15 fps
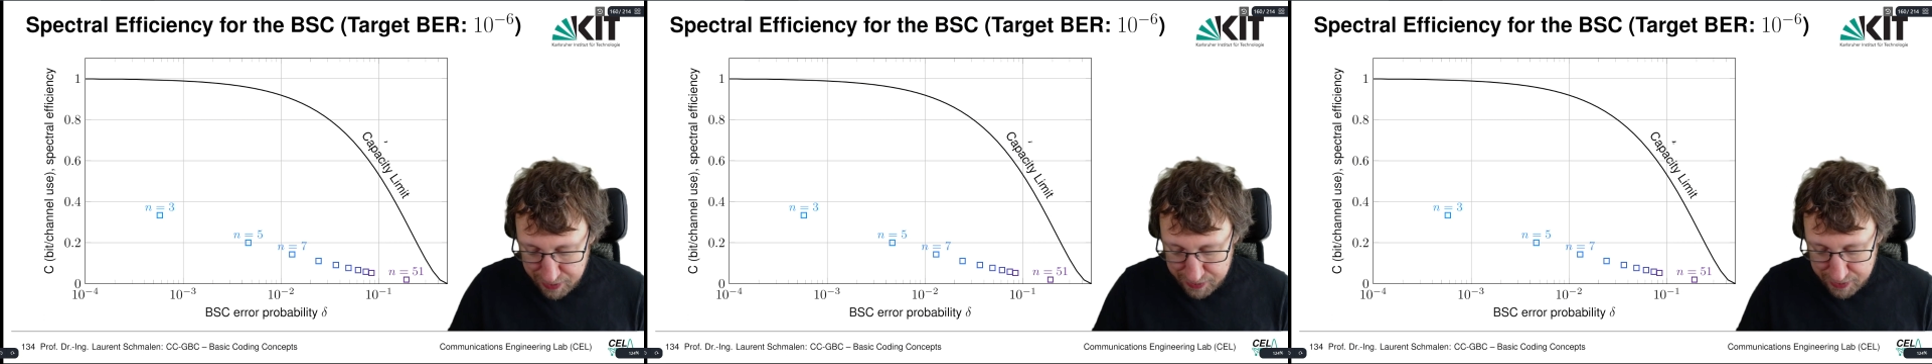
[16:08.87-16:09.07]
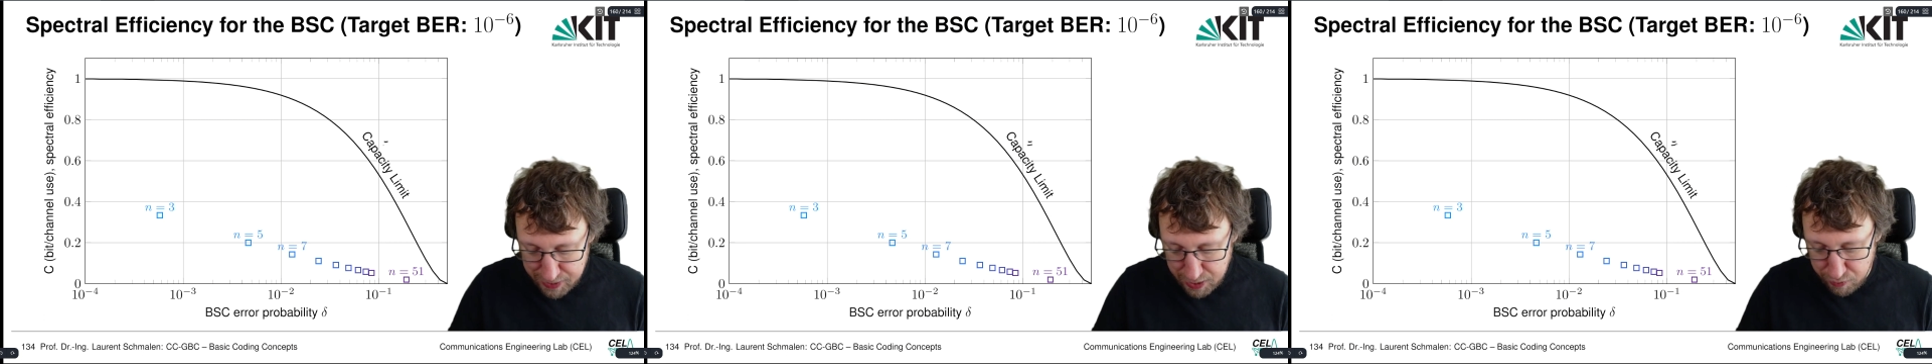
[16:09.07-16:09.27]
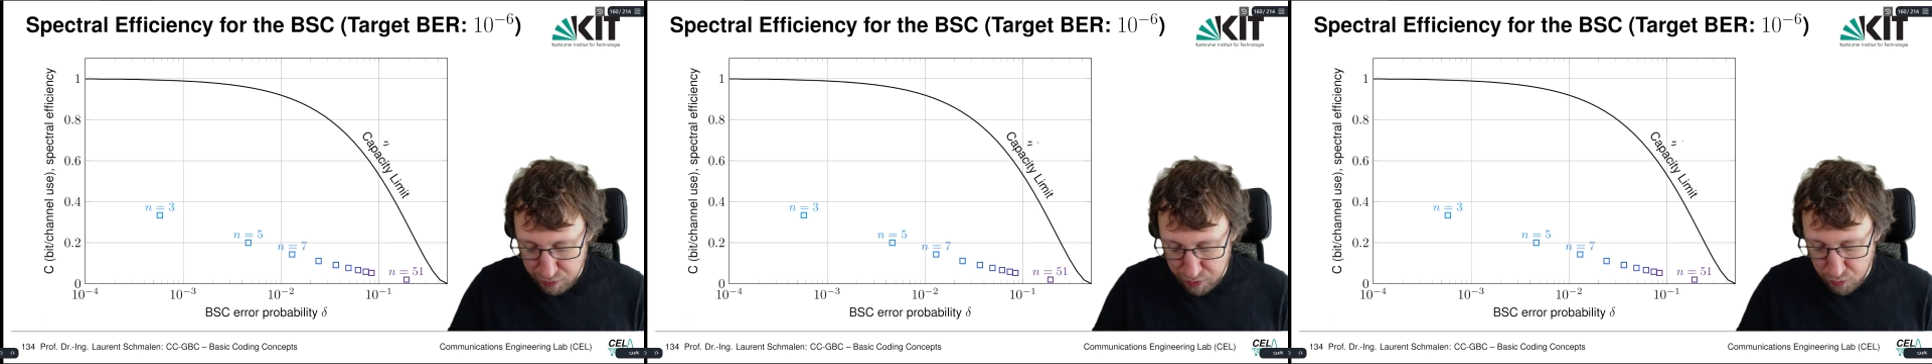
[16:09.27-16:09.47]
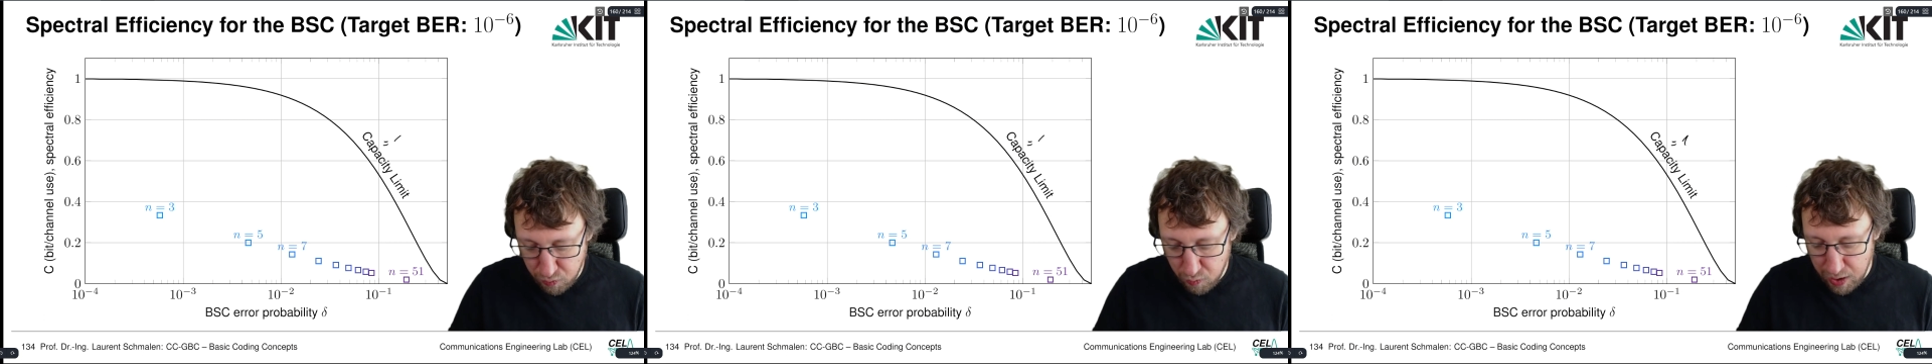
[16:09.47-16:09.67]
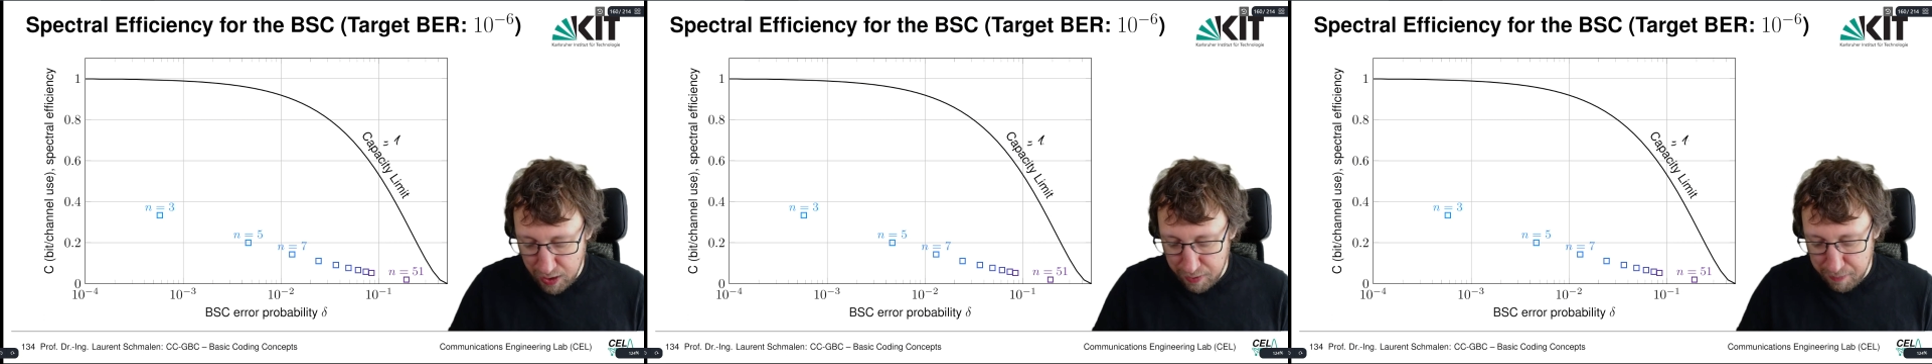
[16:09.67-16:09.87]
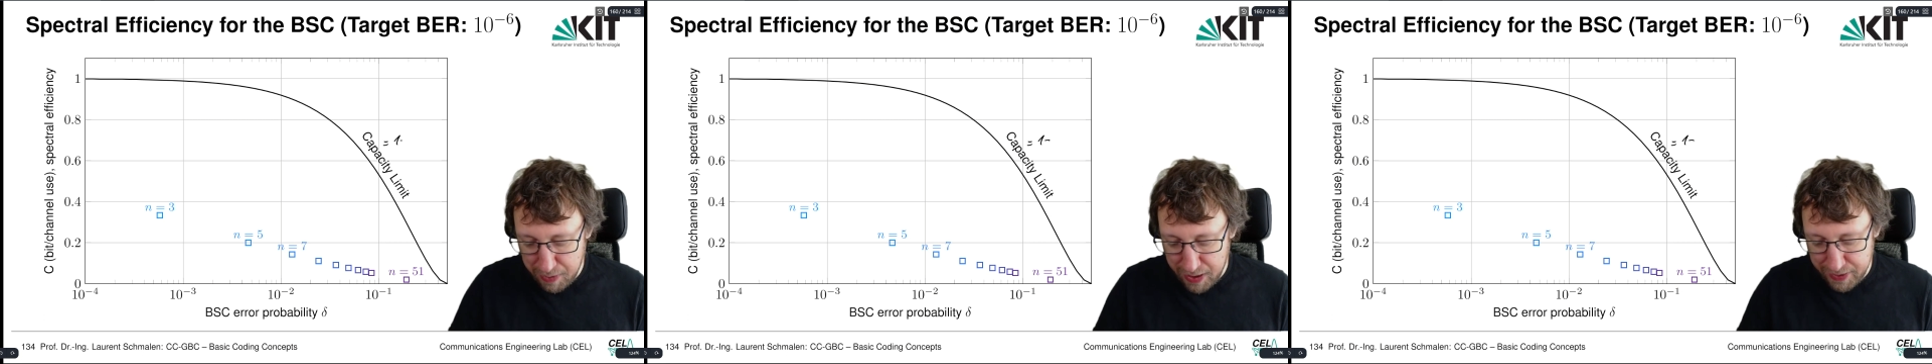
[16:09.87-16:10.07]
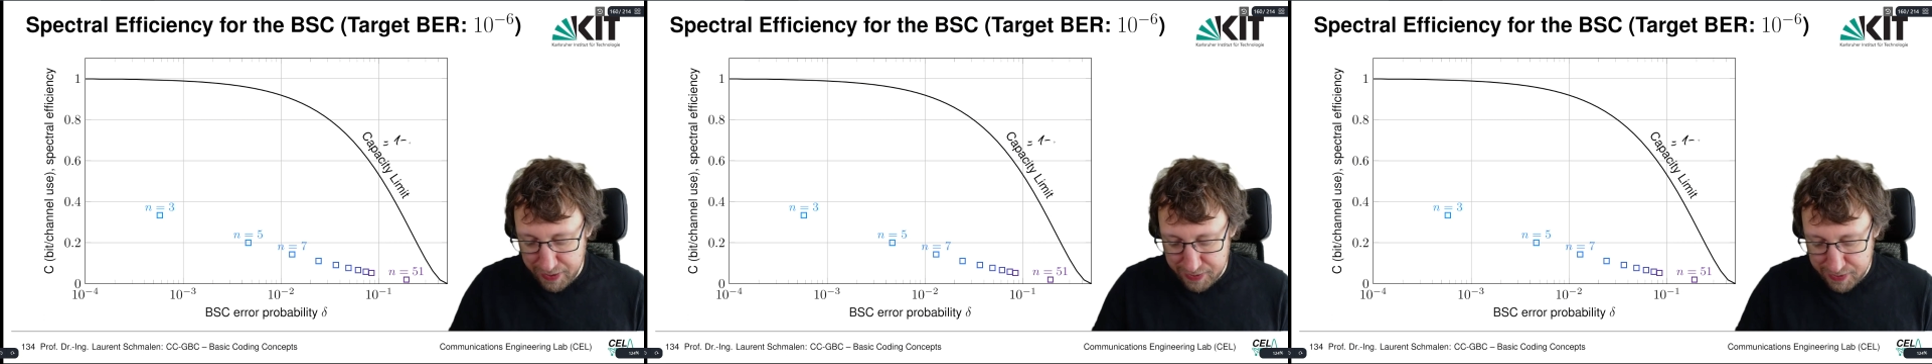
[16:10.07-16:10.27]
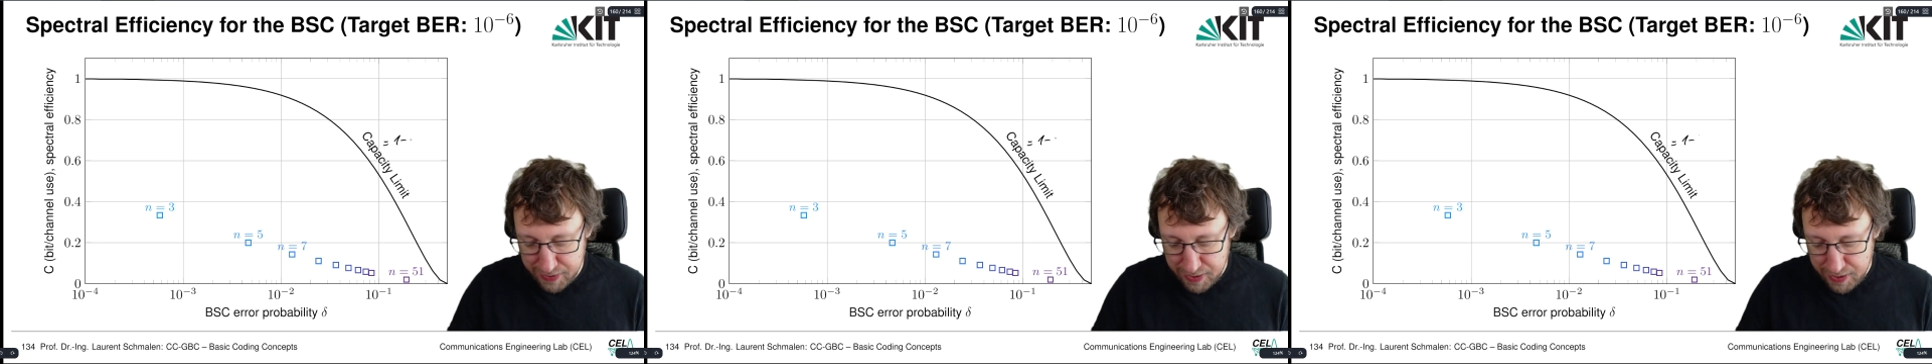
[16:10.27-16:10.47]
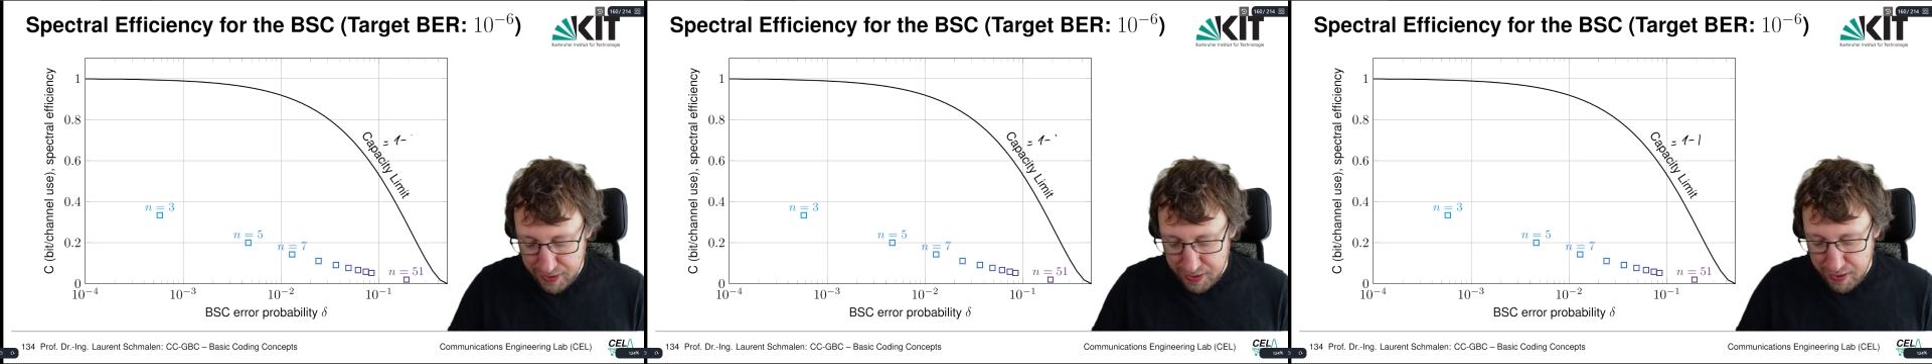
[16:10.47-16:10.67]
is equal to 1 minus